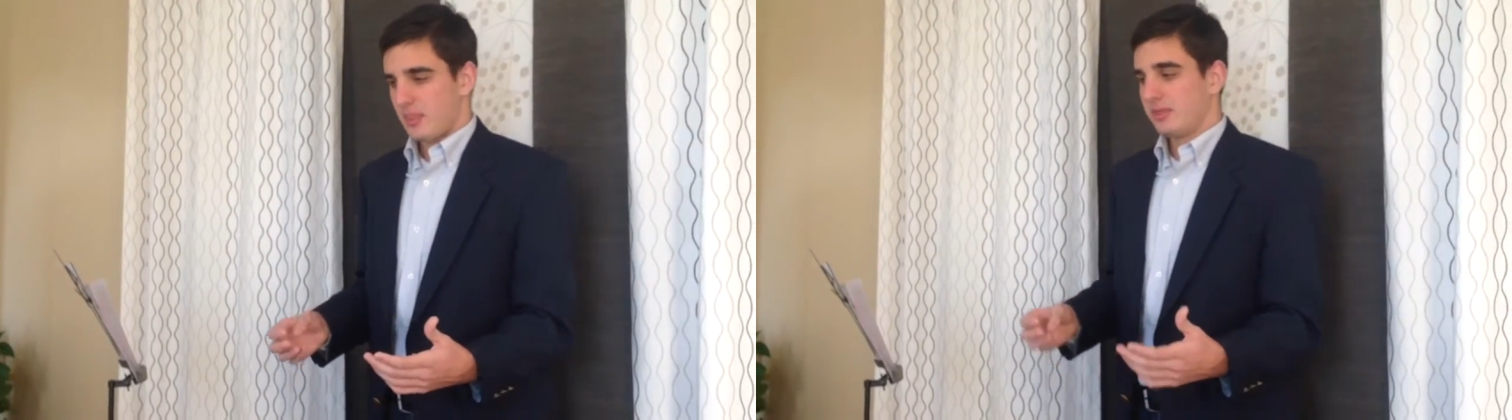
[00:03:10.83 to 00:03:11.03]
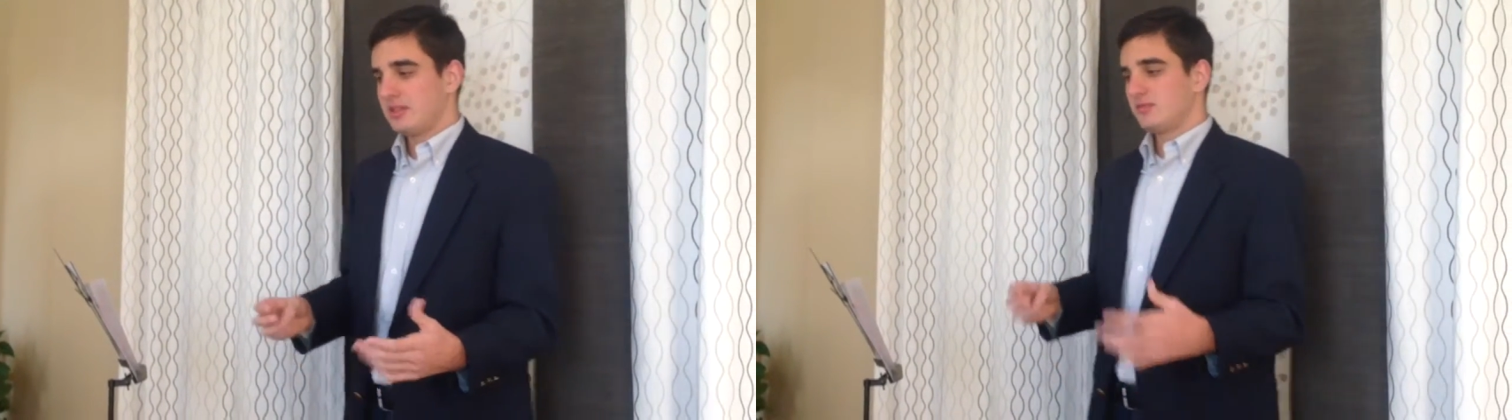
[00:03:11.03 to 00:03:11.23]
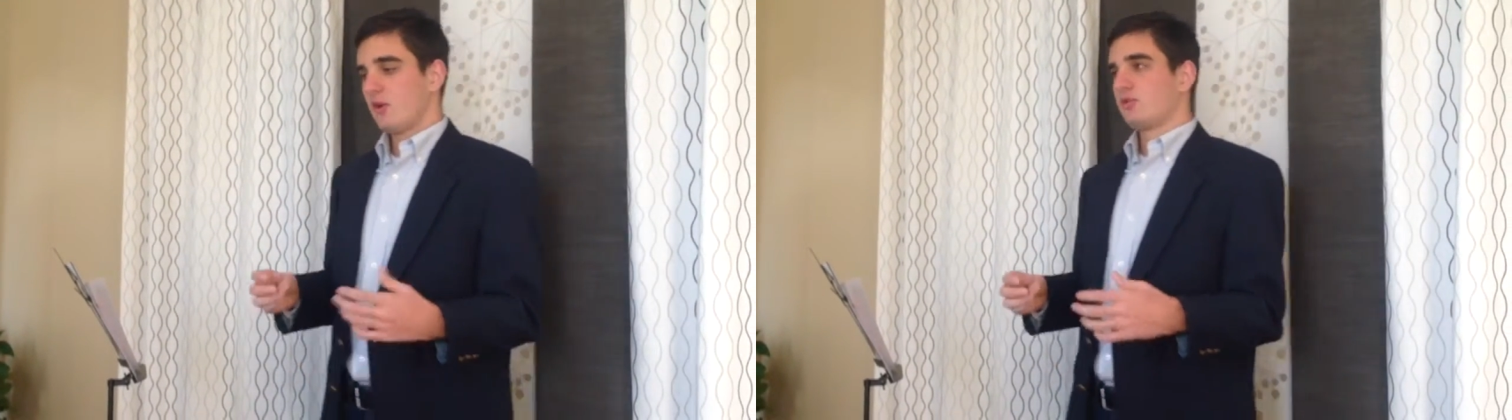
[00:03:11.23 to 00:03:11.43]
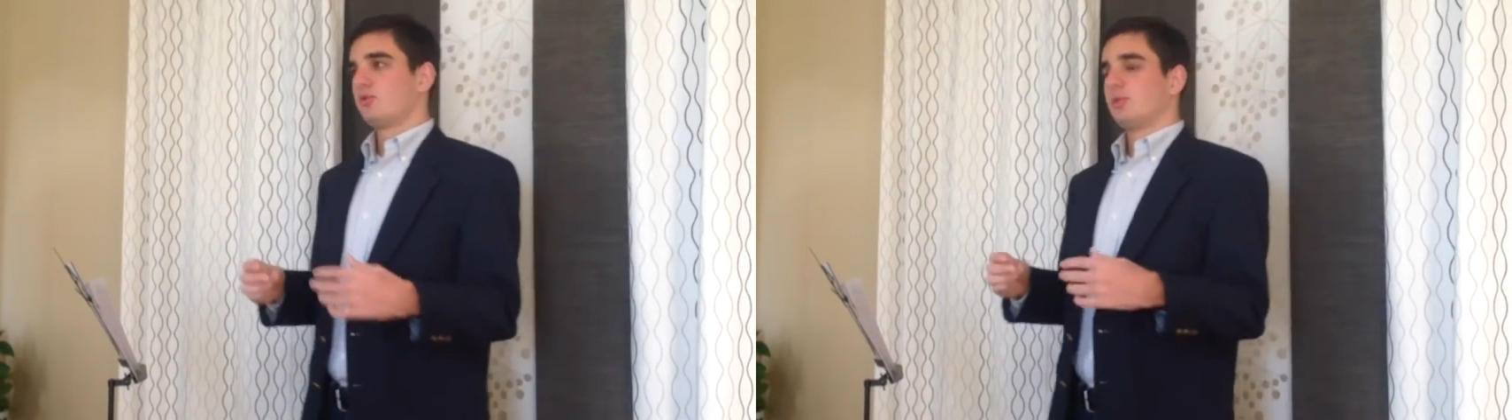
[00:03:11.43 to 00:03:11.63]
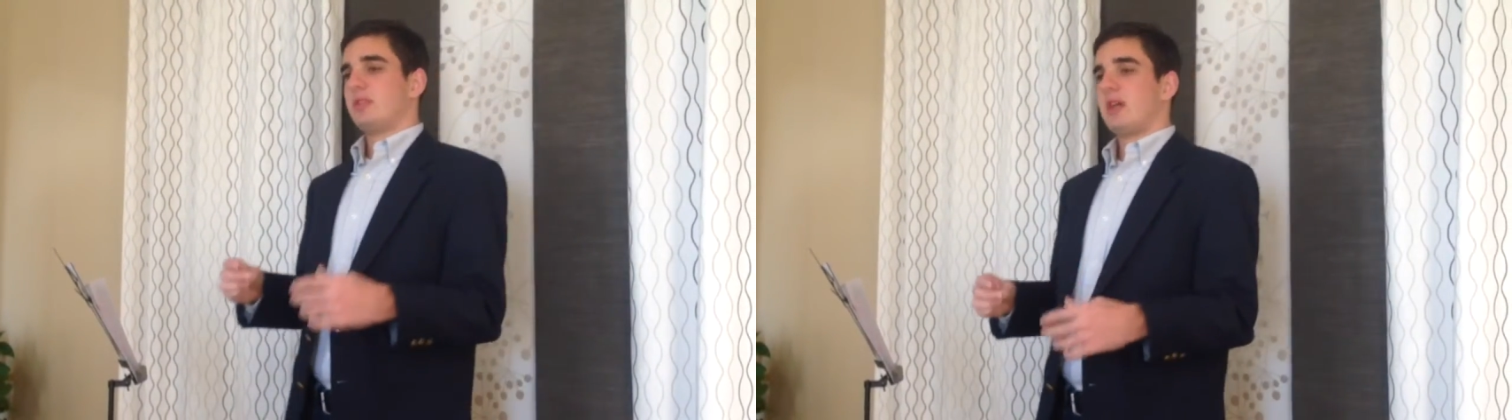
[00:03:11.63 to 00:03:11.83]
These
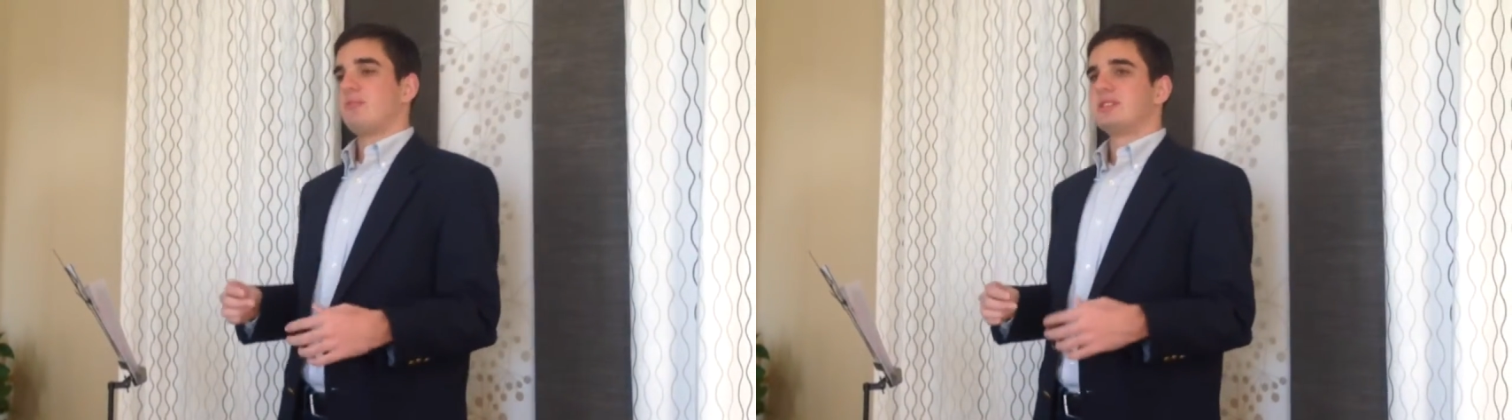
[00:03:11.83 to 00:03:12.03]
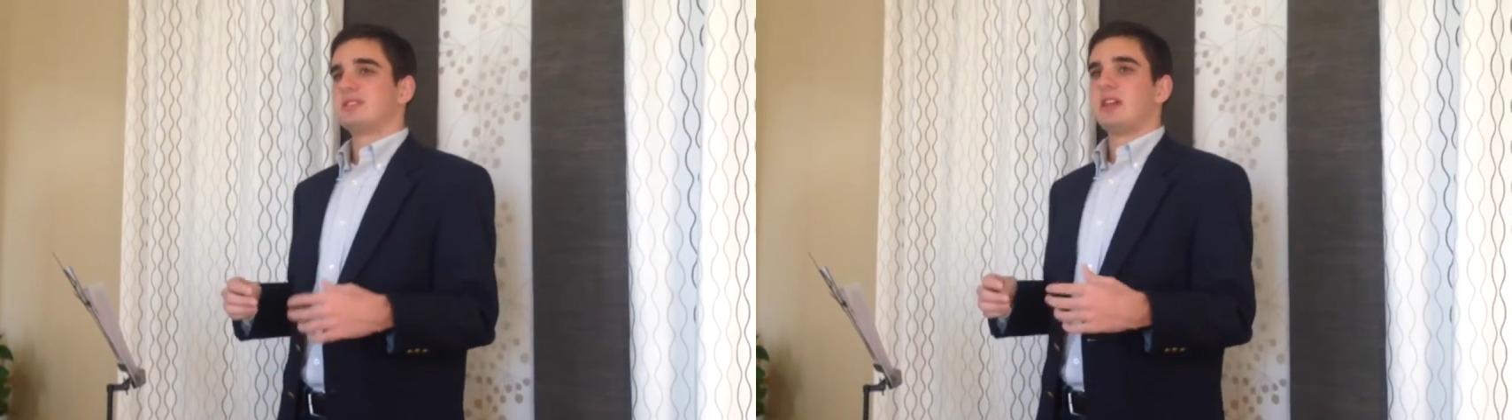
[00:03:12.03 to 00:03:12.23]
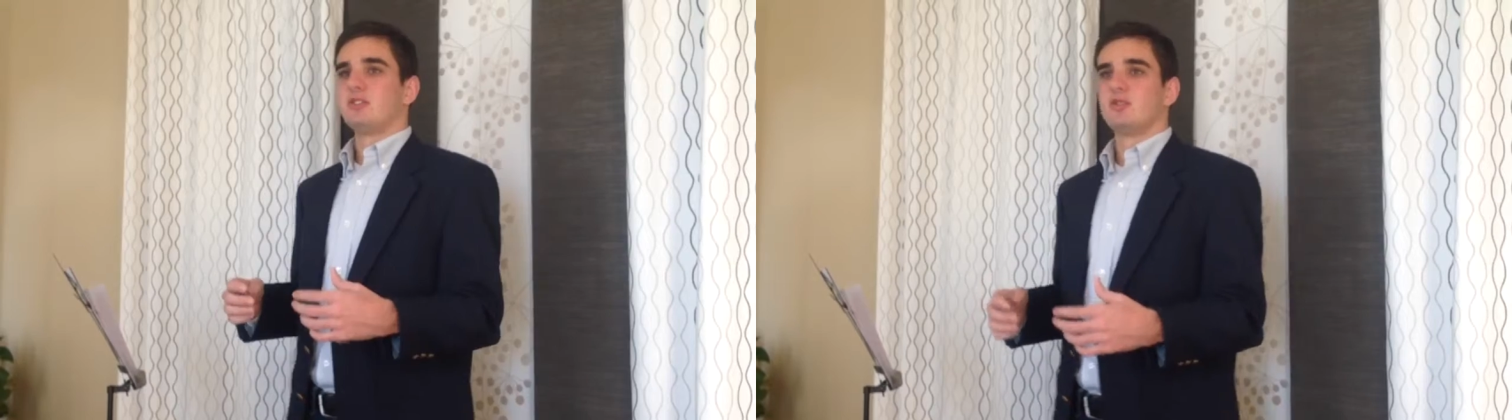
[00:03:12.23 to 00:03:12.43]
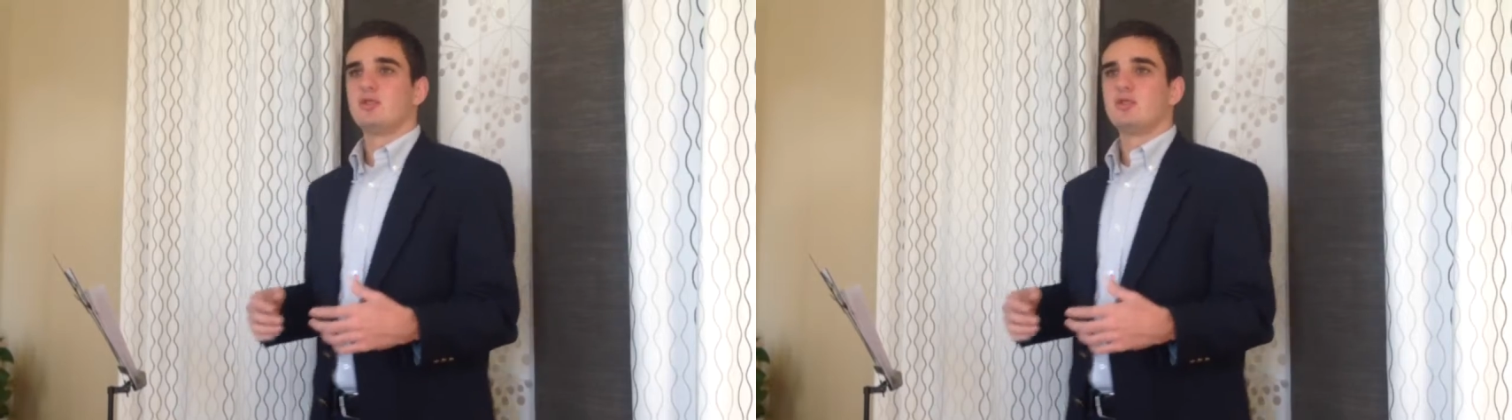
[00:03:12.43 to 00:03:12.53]
votes would then be sent